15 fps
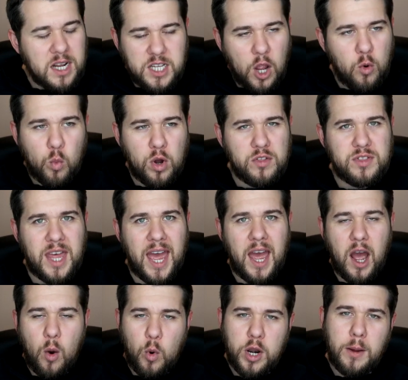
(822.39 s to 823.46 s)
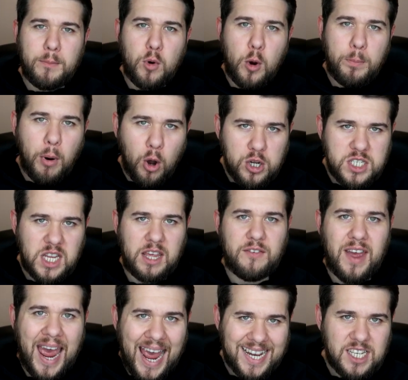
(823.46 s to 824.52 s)
I don't want that. I want a more
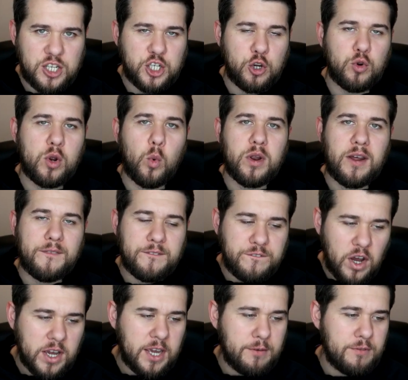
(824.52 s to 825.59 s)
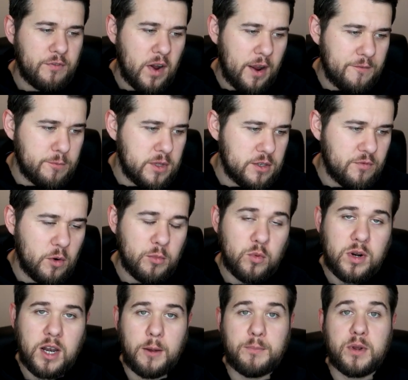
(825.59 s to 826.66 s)
positive attitude. I want a fucking fight from this
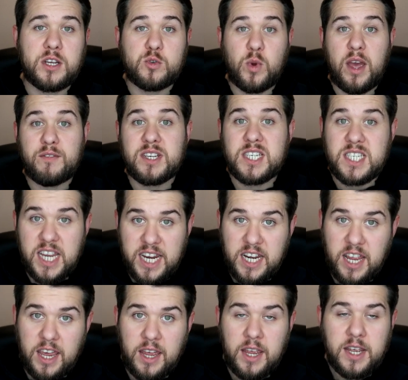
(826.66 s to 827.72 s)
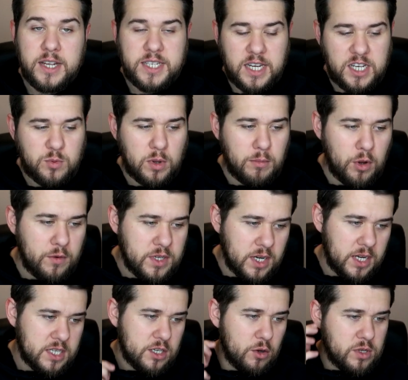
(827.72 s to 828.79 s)
football club, because we haven't seen it since we moved
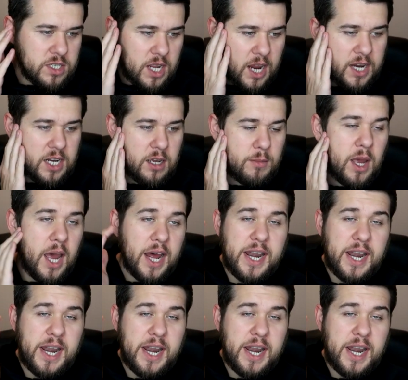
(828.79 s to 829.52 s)
to this new stadium.